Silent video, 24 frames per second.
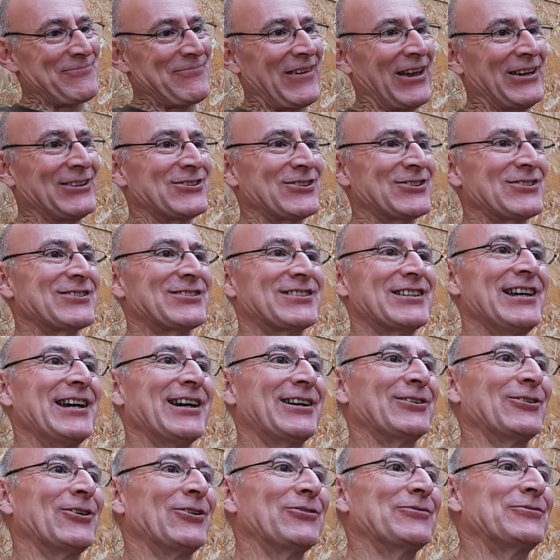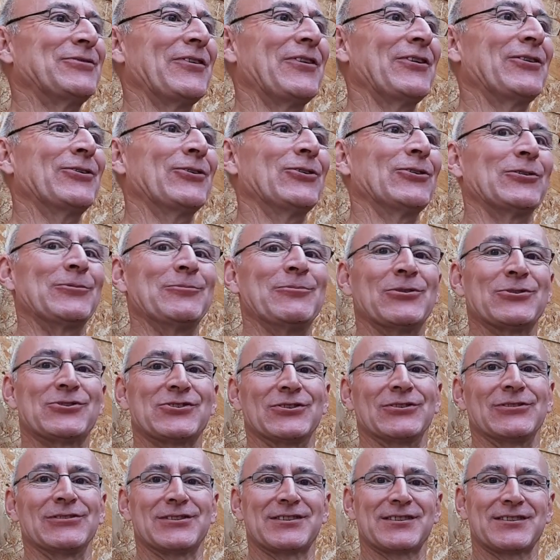it doesn't take long for the old
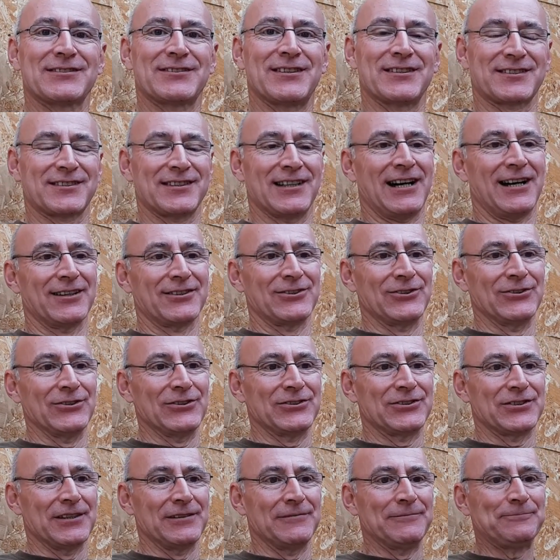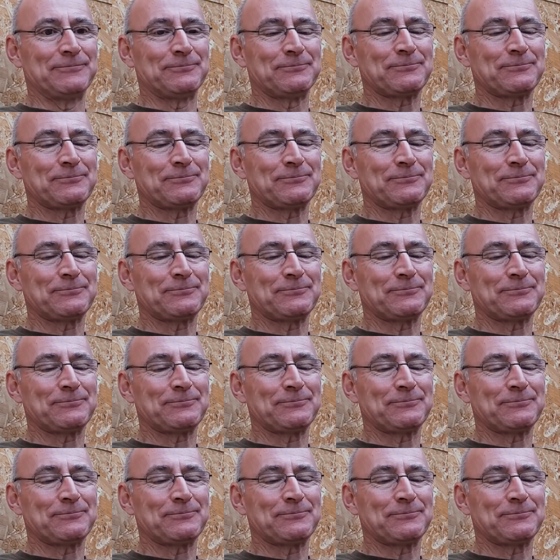muscles to start hurting.